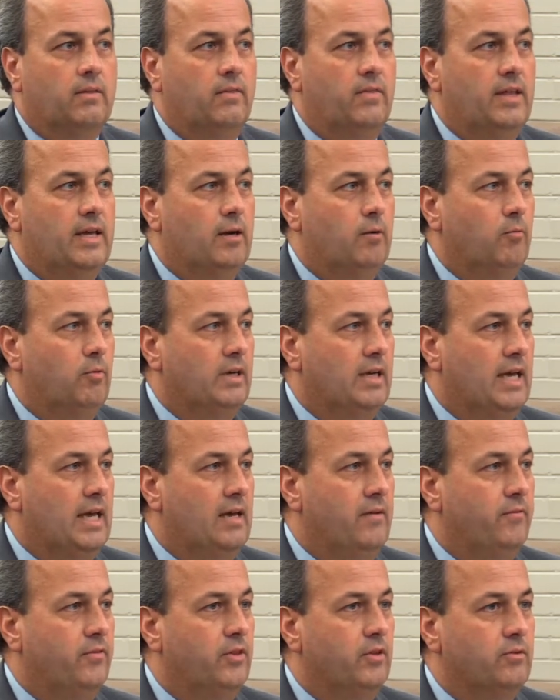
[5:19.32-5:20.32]
that we
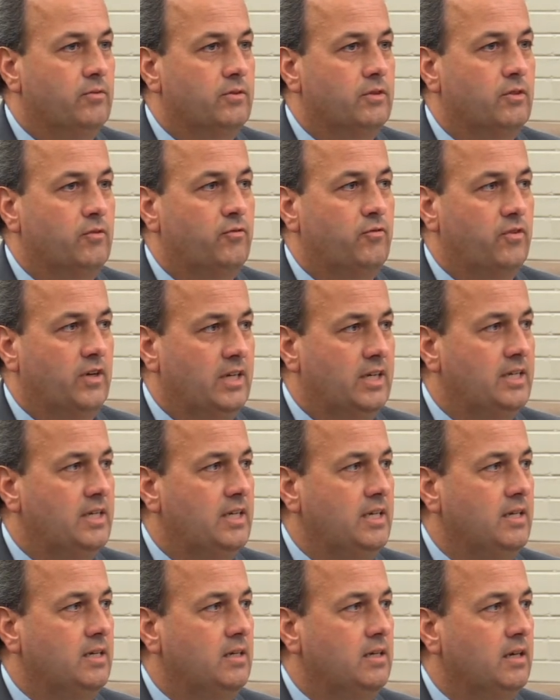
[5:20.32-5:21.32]
have the
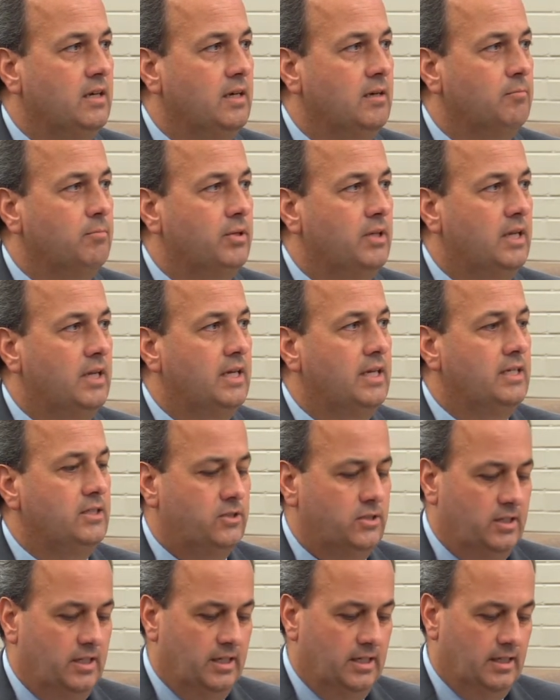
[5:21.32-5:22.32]
funding in
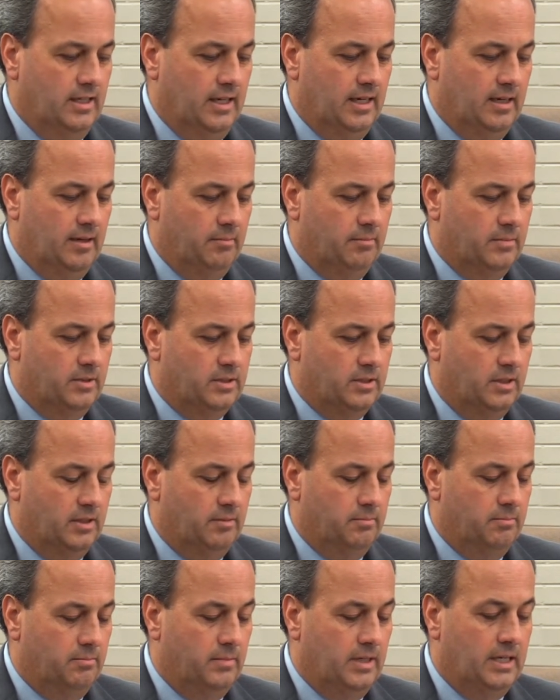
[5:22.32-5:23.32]
place and that it
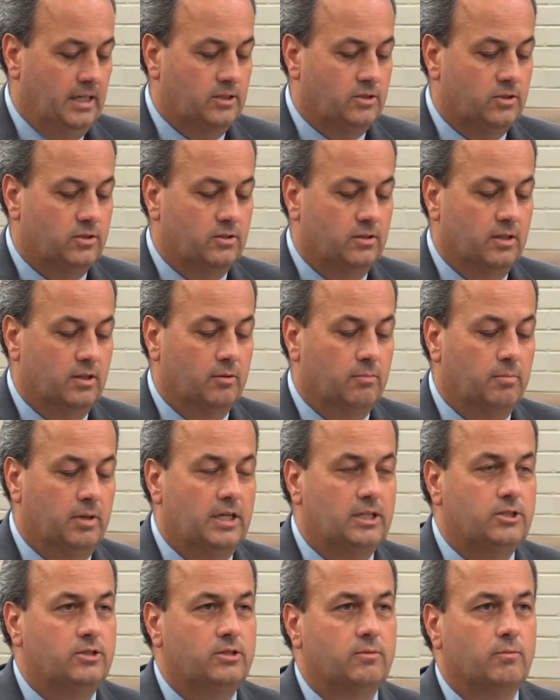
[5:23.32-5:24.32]
meets their
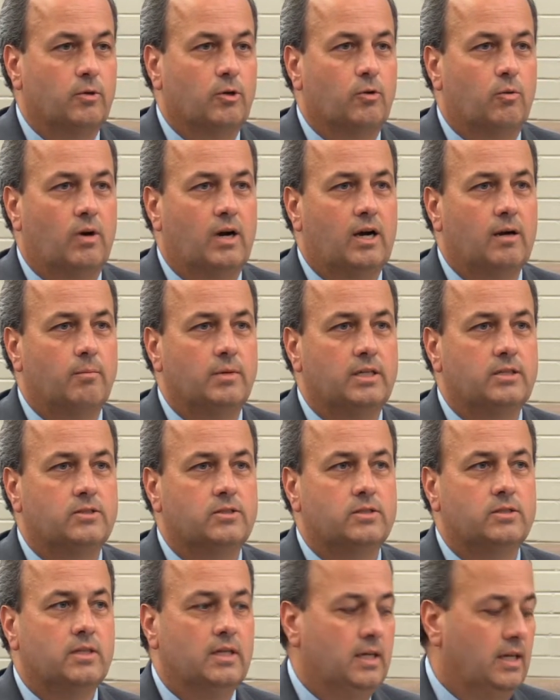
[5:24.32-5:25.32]
budget
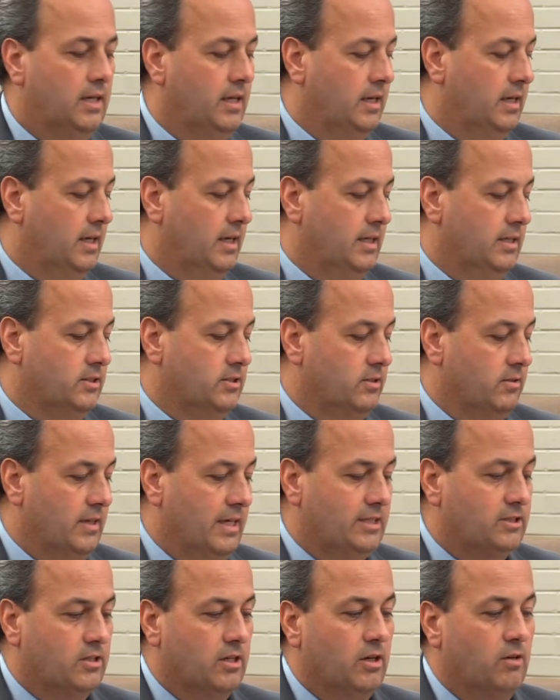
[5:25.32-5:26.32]
requirements. So
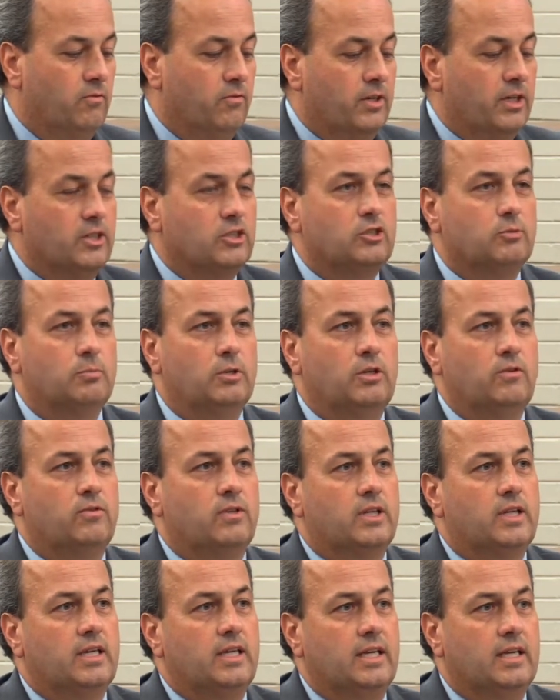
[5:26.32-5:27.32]
that's gone very
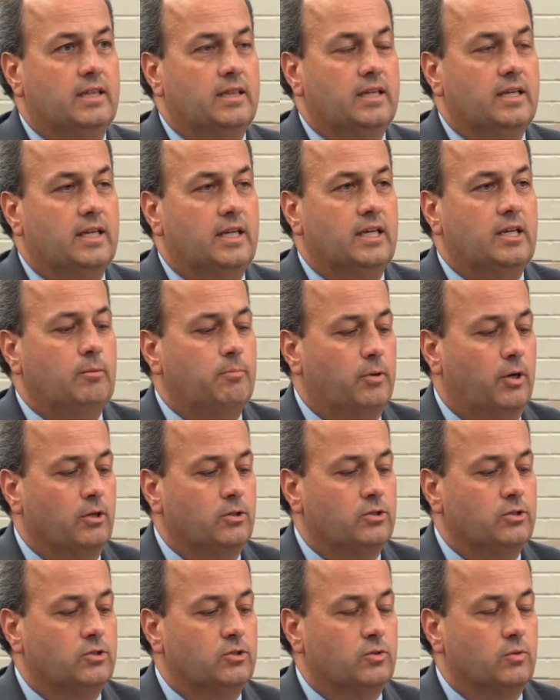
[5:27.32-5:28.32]
smoothly. And then any
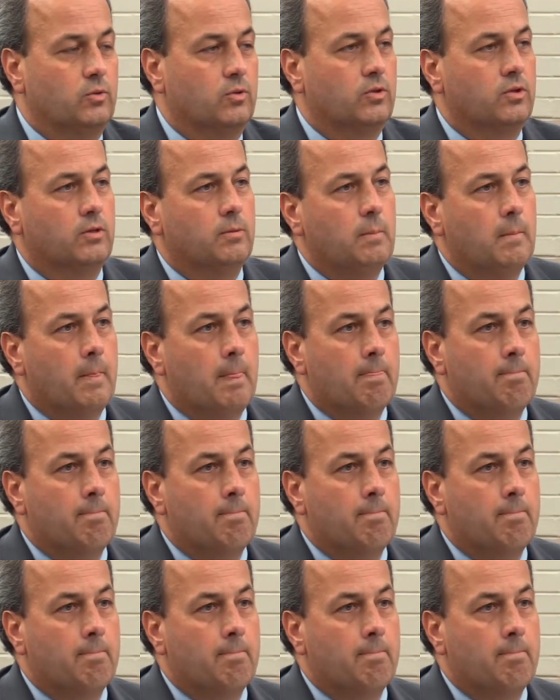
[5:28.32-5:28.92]
purchase order